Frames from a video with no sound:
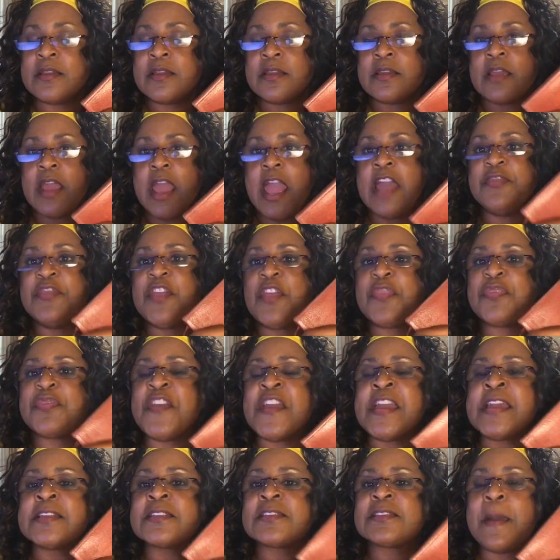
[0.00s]
and the
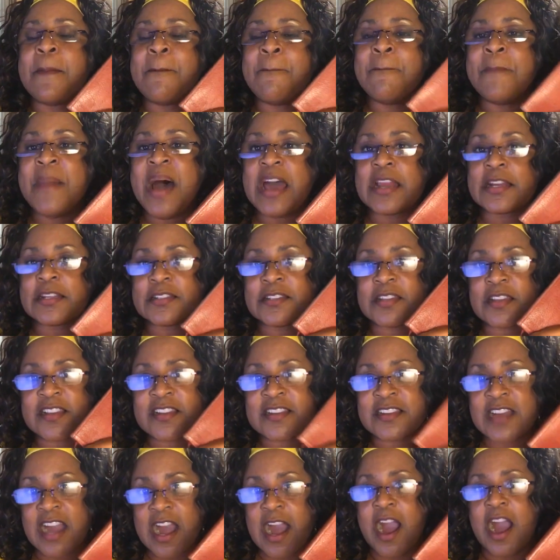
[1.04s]
things that matter to
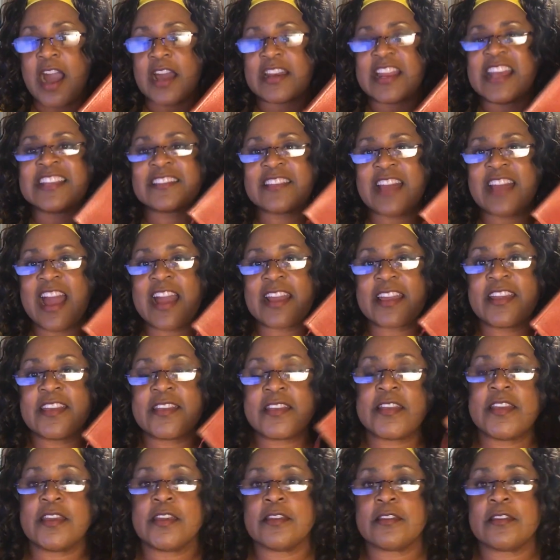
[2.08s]
God as I
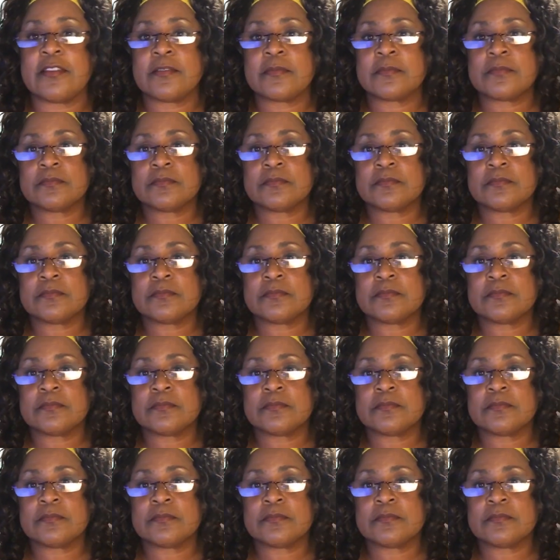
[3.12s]
can get.